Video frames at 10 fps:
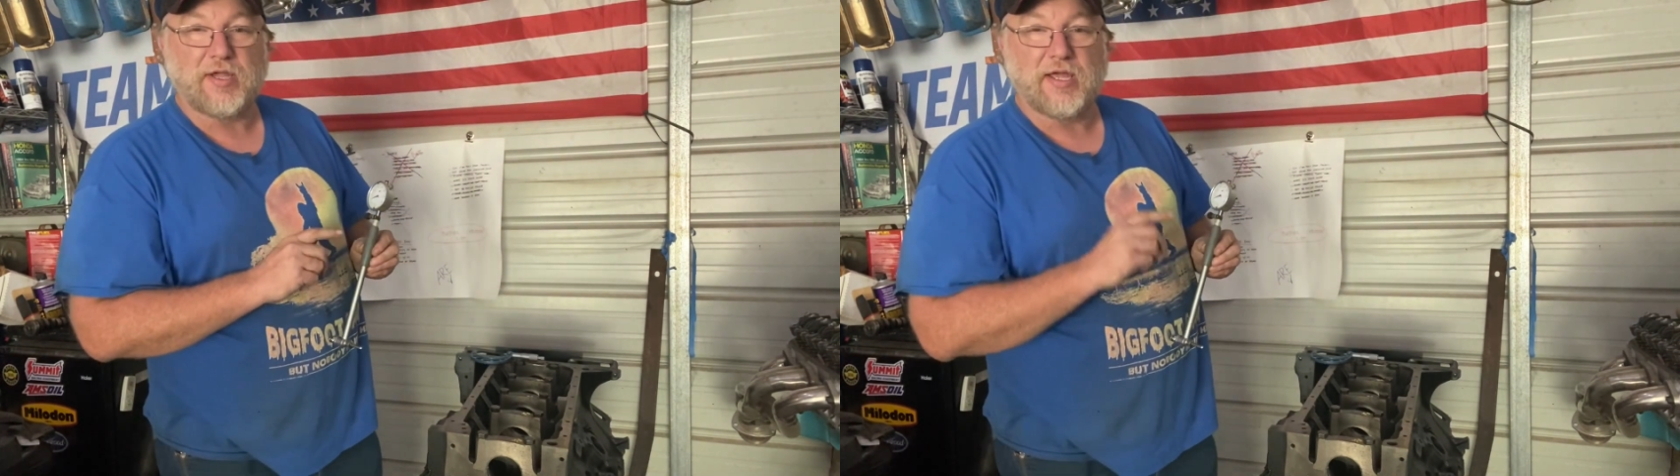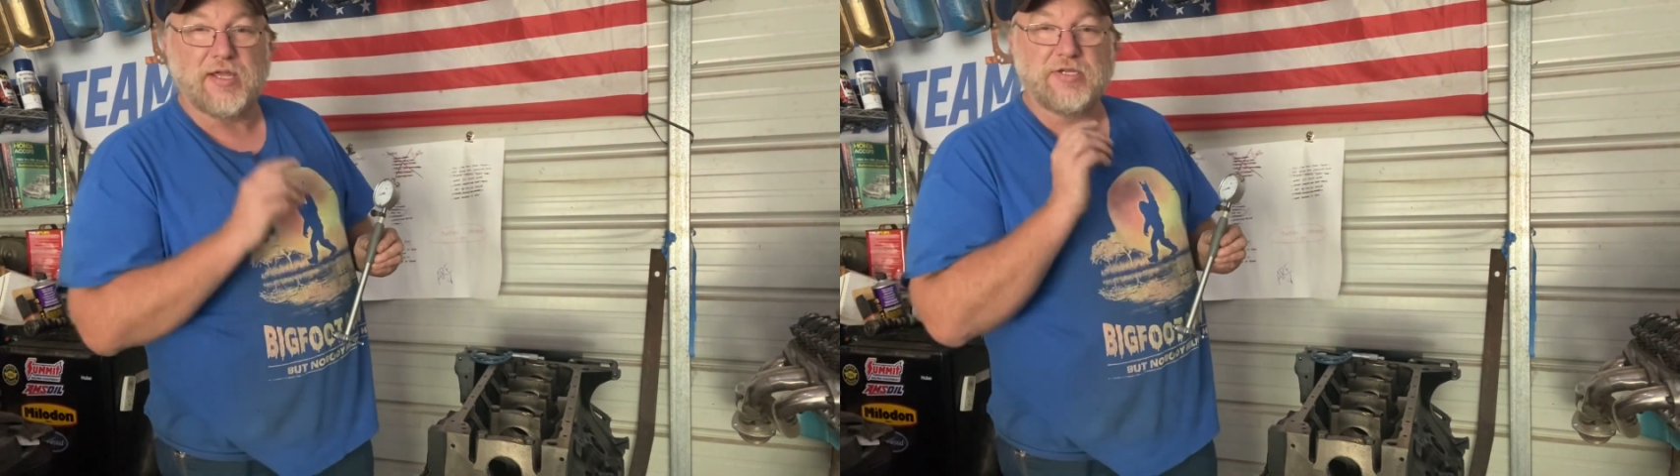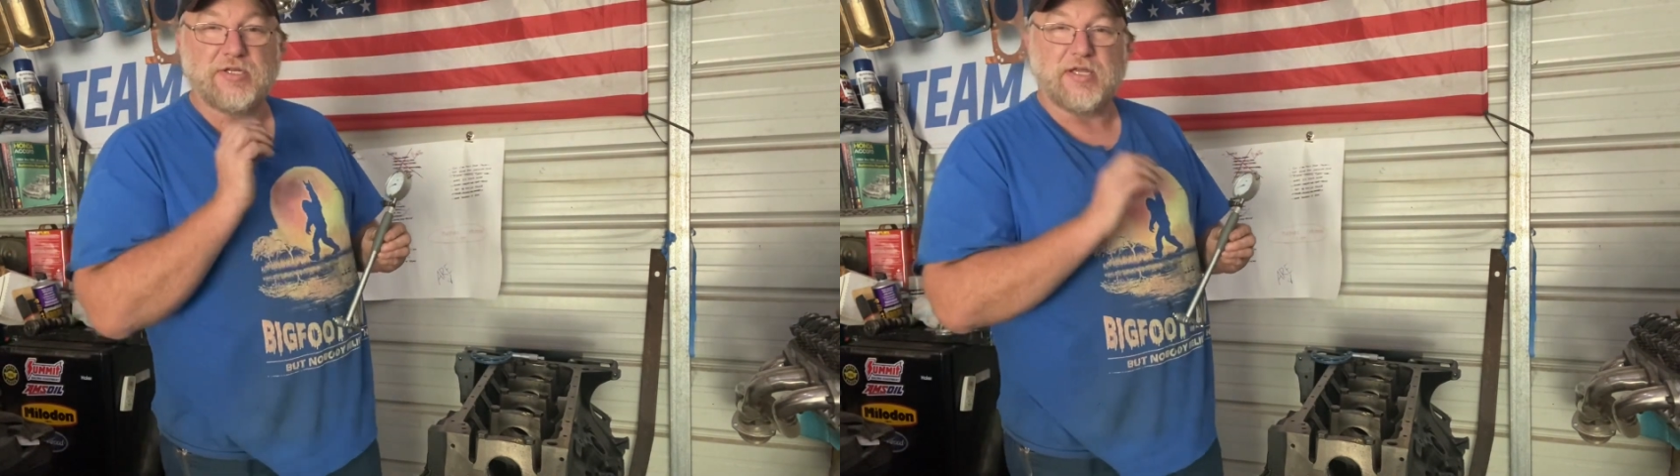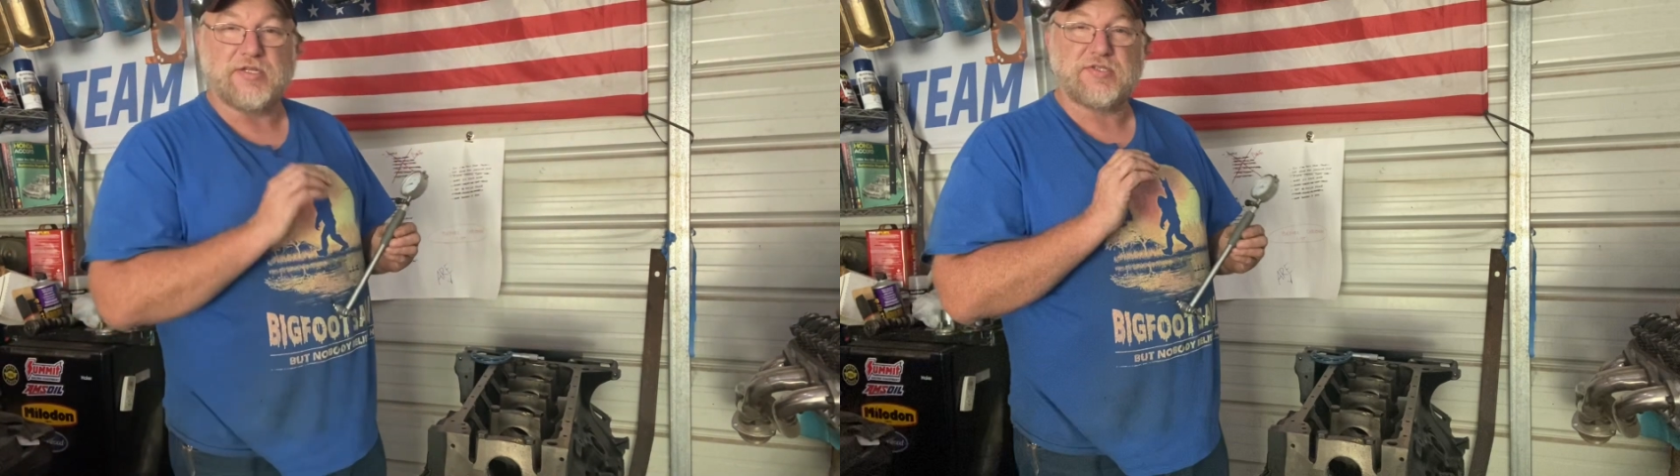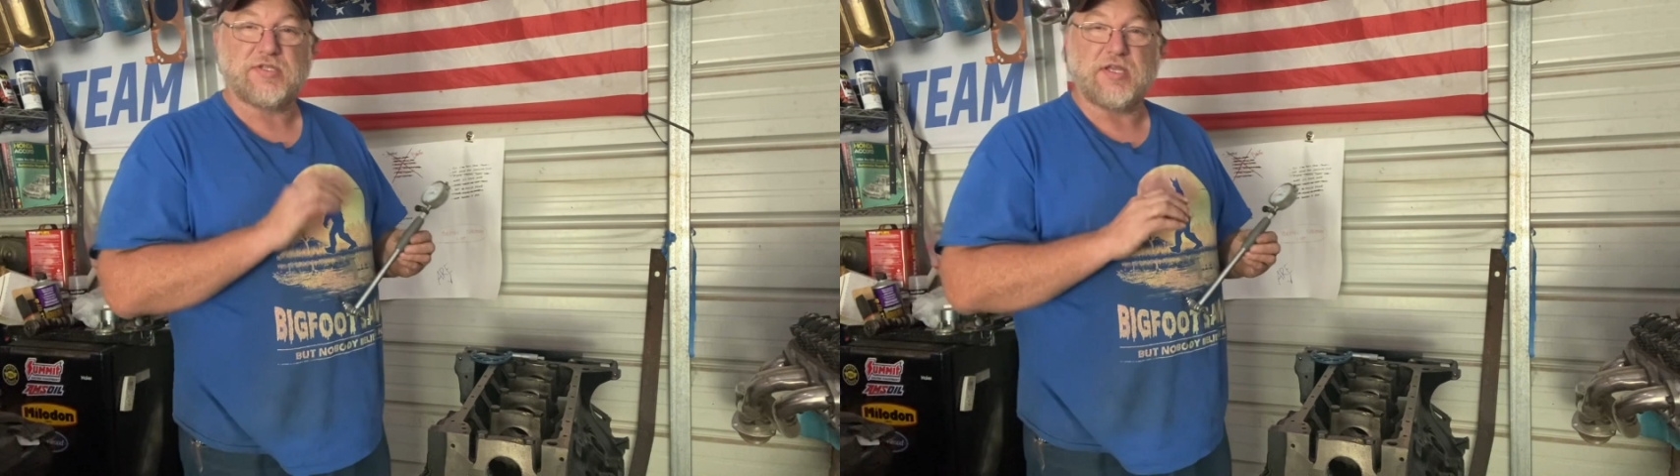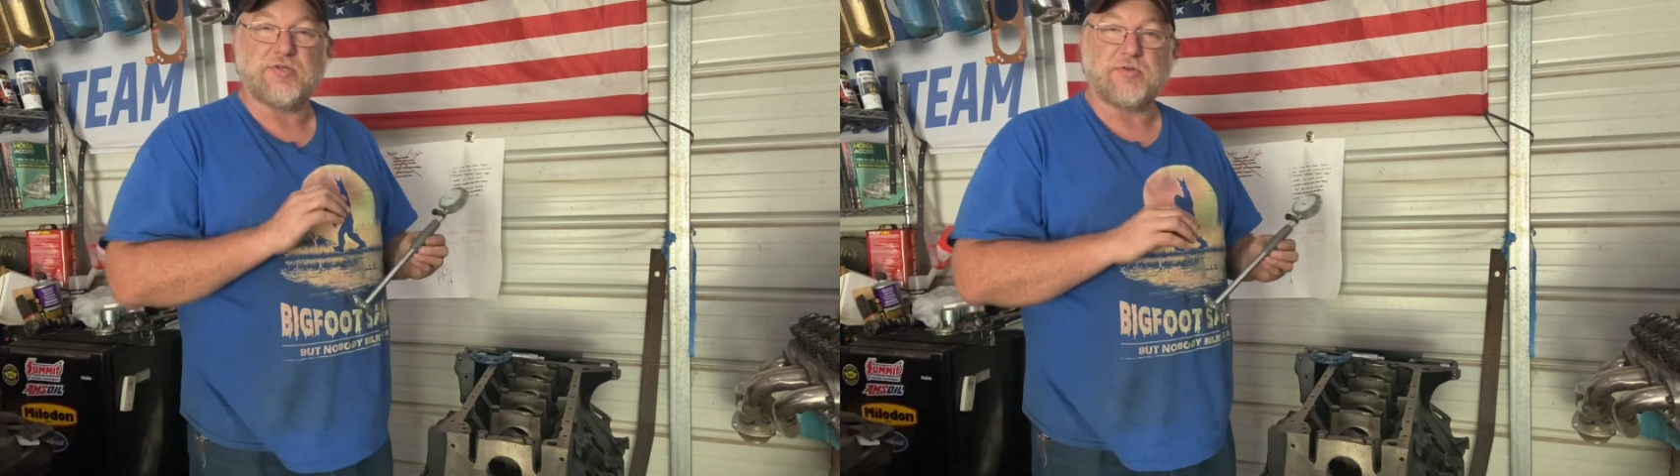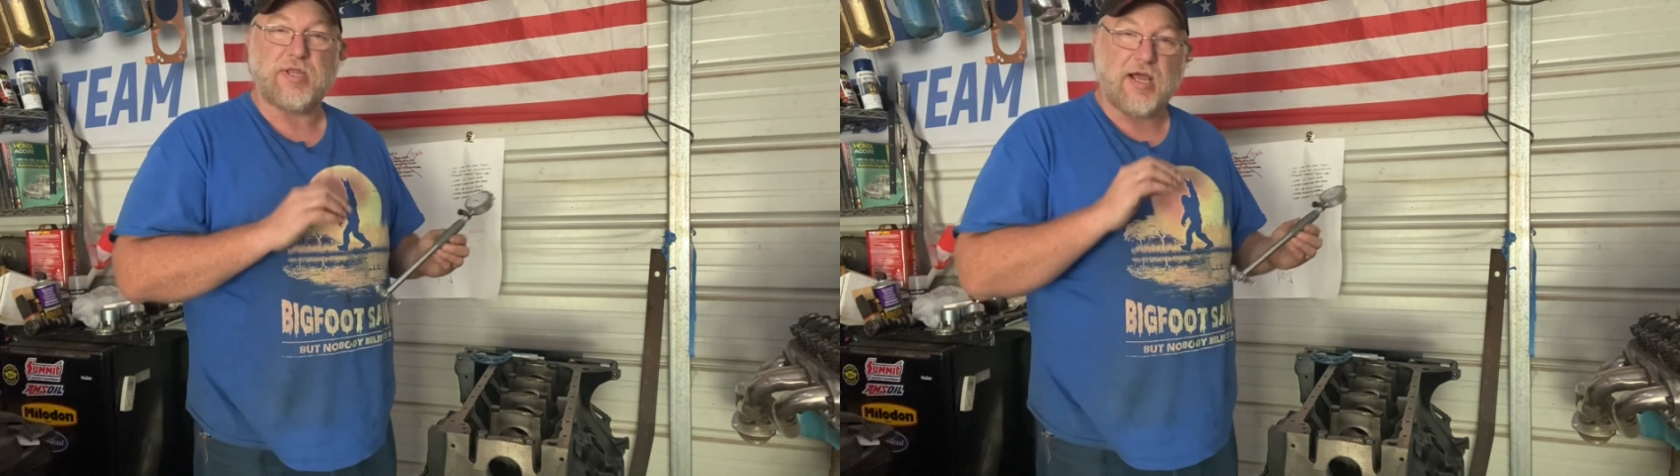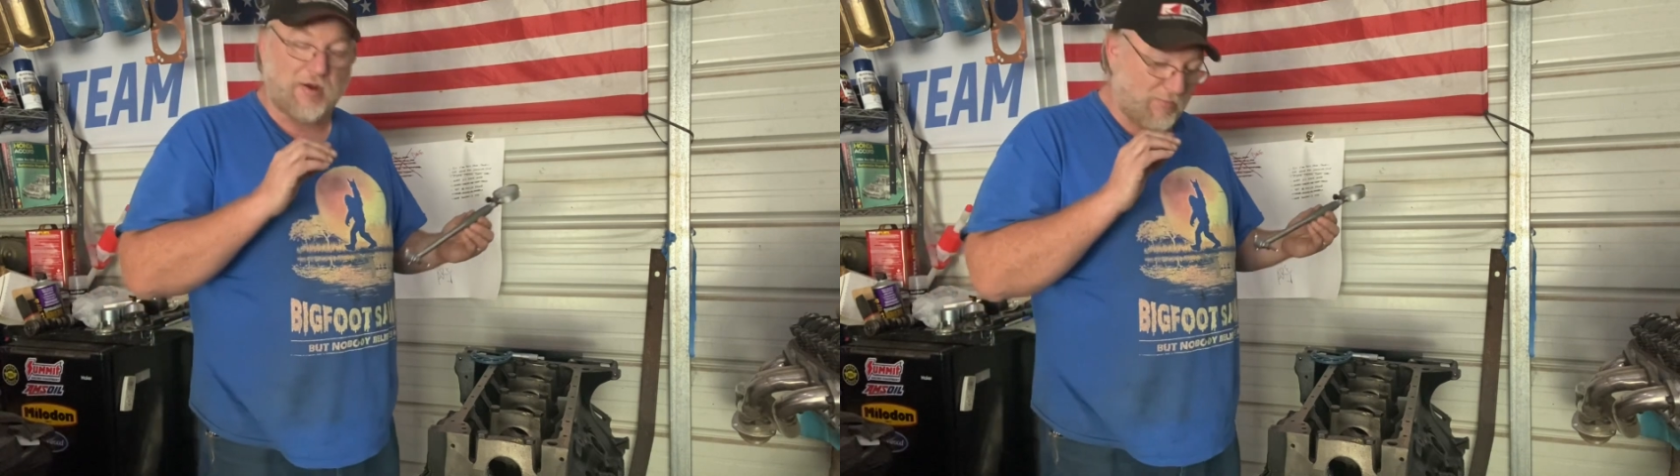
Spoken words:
gauge and set your dial